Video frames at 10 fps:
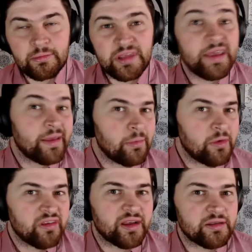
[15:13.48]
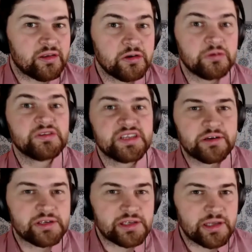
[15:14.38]
taking music too
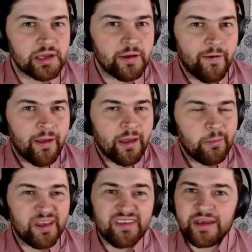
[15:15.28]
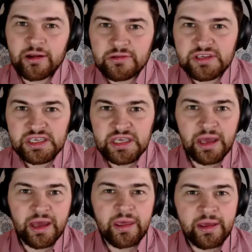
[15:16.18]
seriously because they don't
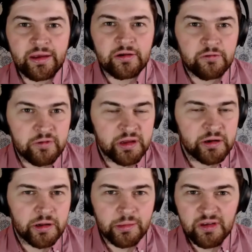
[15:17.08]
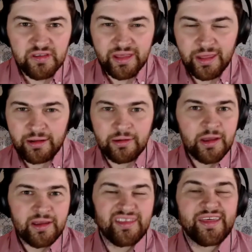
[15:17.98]
see a career in music.
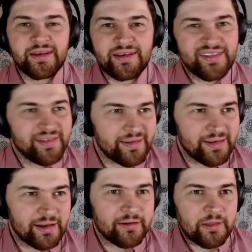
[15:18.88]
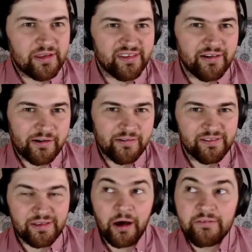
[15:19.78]
They can there's
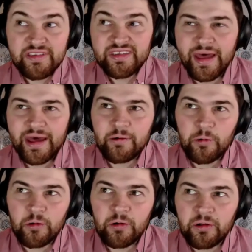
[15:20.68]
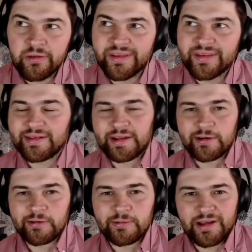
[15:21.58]
obviously that old
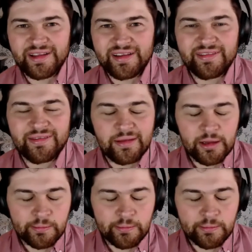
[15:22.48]
I guess